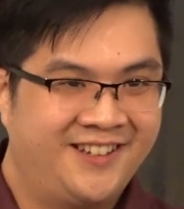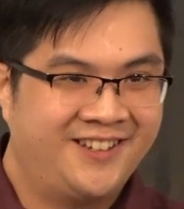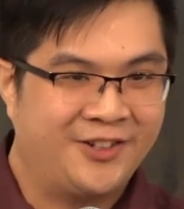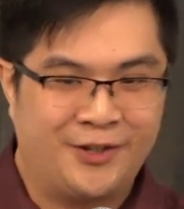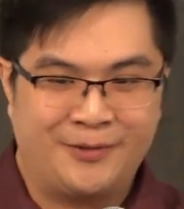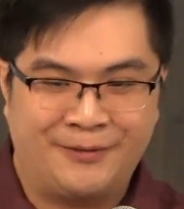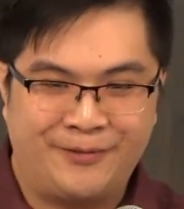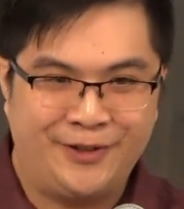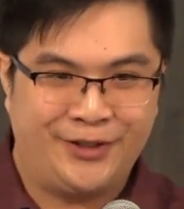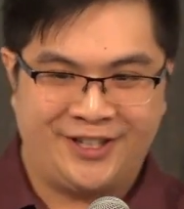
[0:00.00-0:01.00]
You know, if
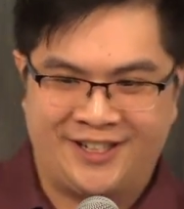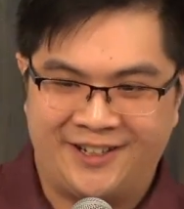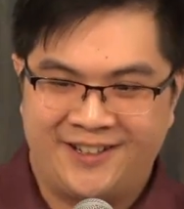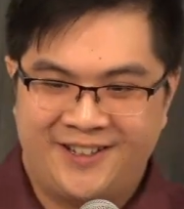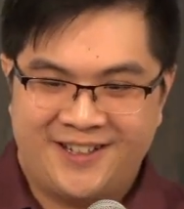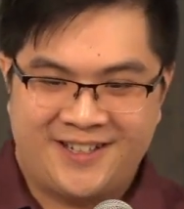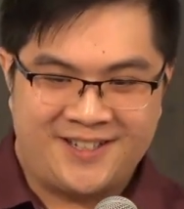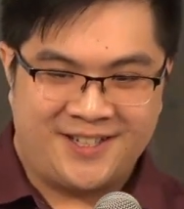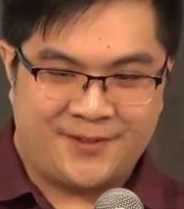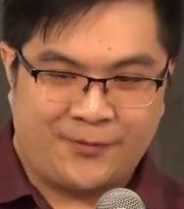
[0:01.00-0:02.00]
we look at it, he
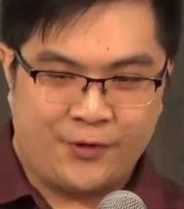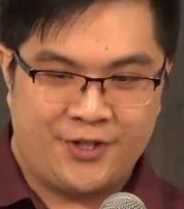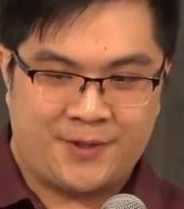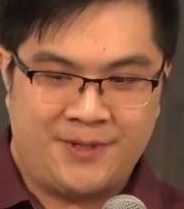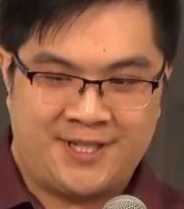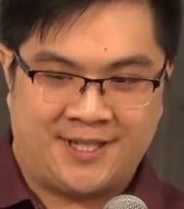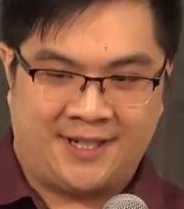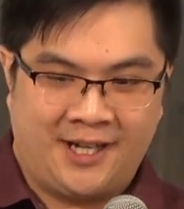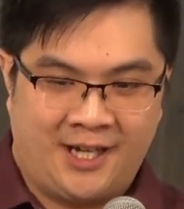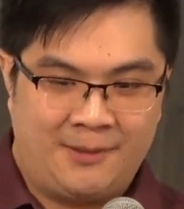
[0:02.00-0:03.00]
says, for this
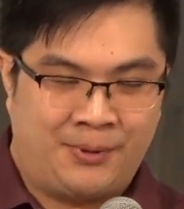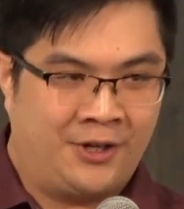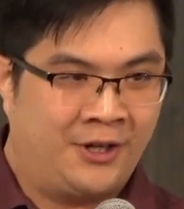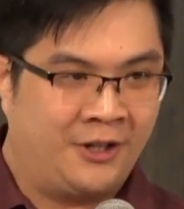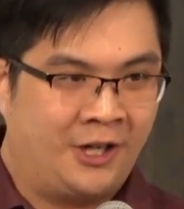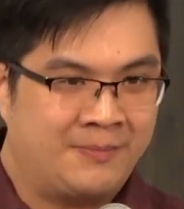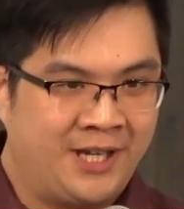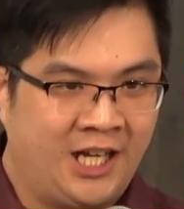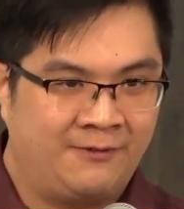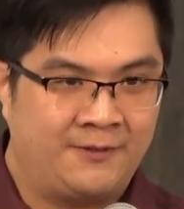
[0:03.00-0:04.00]
reason, I, Paul, on
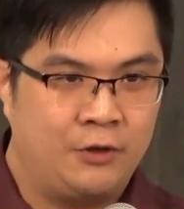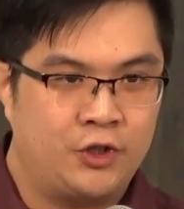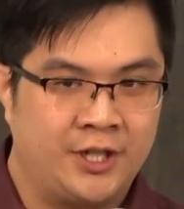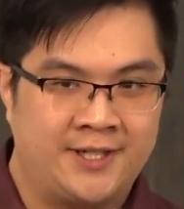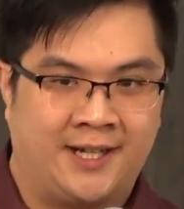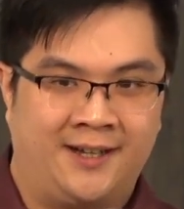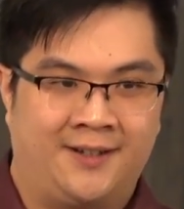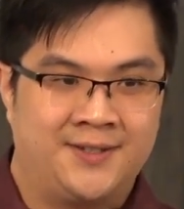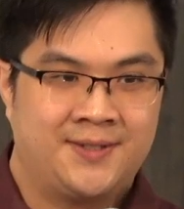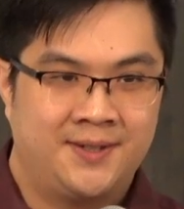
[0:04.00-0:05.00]
behalf of you
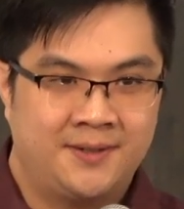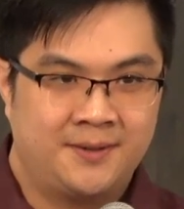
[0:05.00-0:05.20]
Gentiles,